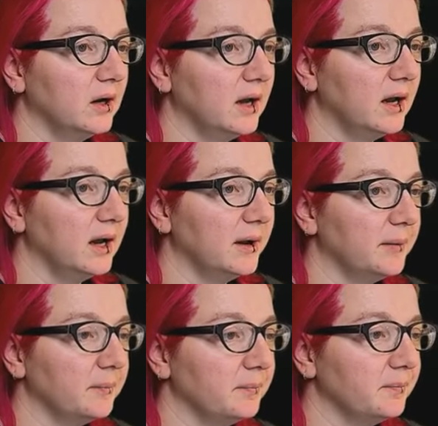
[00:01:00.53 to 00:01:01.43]

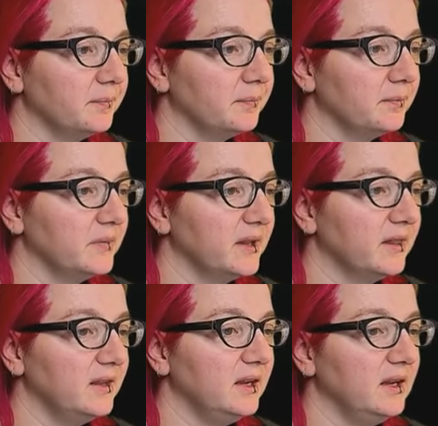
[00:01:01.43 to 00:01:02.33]
um,
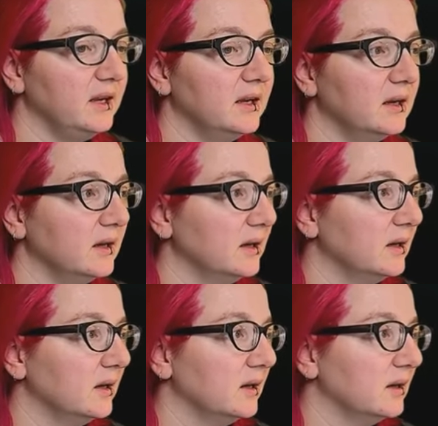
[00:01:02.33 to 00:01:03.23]
the,
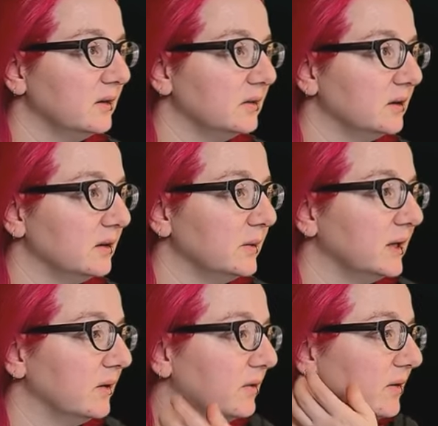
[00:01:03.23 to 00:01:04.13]
let me
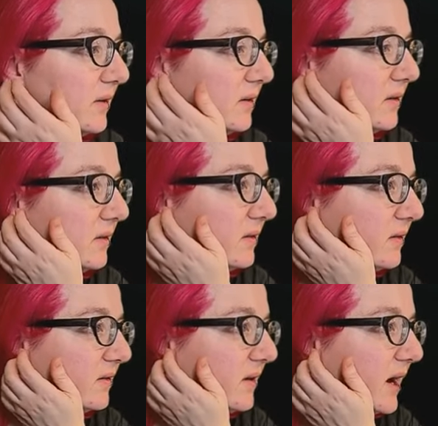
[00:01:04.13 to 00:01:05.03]
get rid of the
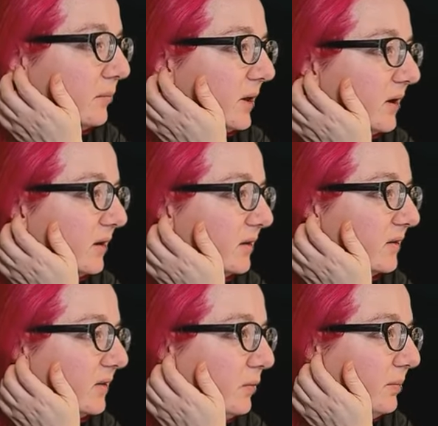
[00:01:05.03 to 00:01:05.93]
sidebar.
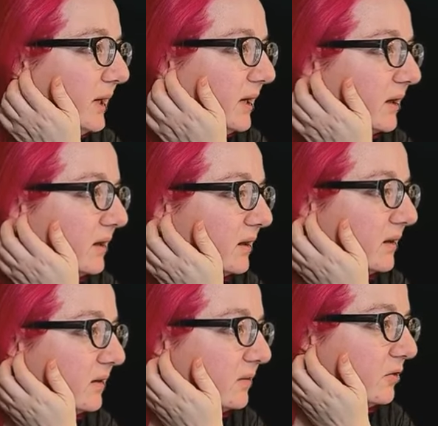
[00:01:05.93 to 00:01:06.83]
It's so big,
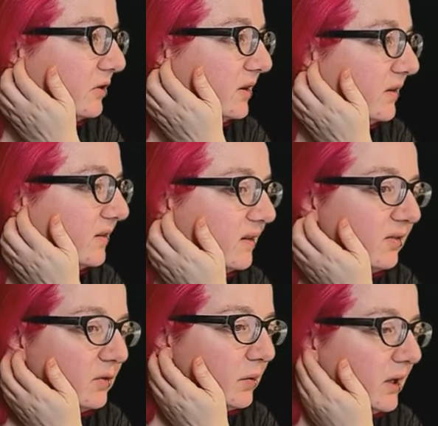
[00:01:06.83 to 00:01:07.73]
especially in
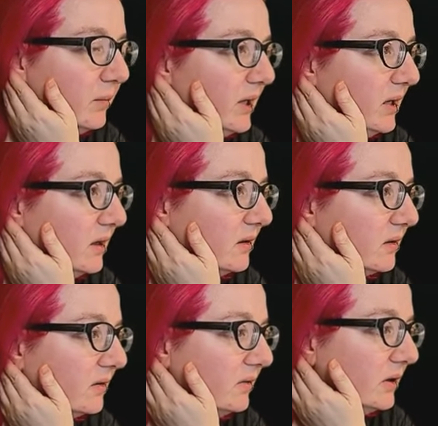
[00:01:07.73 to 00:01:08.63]
720p.
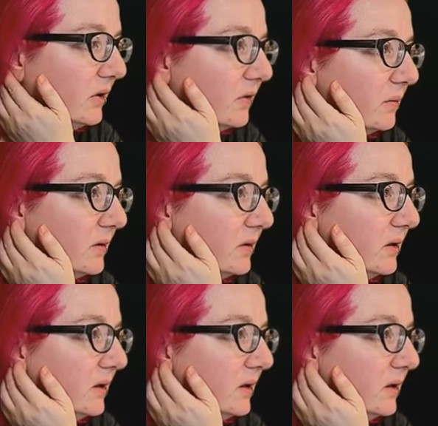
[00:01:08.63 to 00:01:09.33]
It's very noticeable.